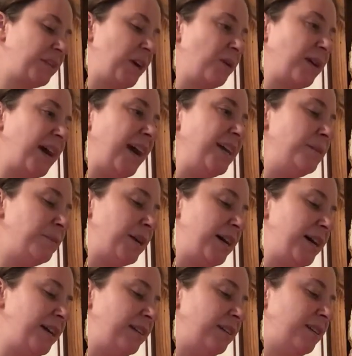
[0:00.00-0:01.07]
okay,
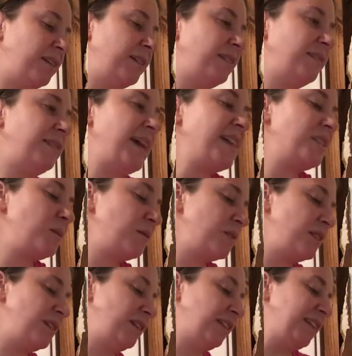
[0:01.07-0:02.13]
but
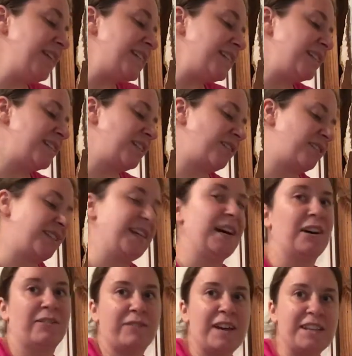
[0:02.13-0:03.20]
listen to
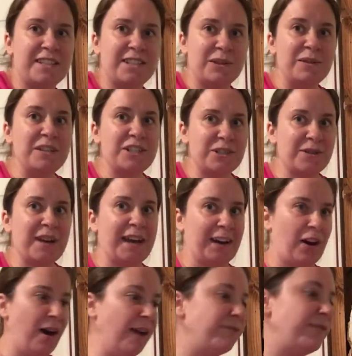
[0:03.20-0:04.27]
yourself. As soon as you got
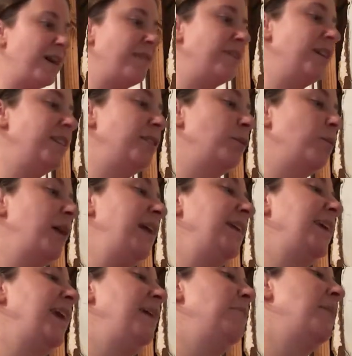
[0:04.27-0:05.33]
off of it, the
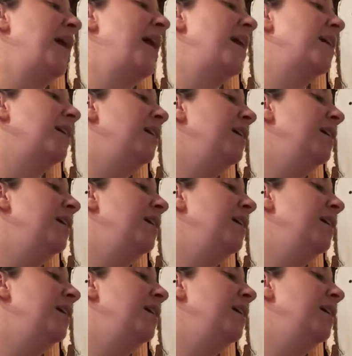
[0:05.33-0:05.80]
weight came back.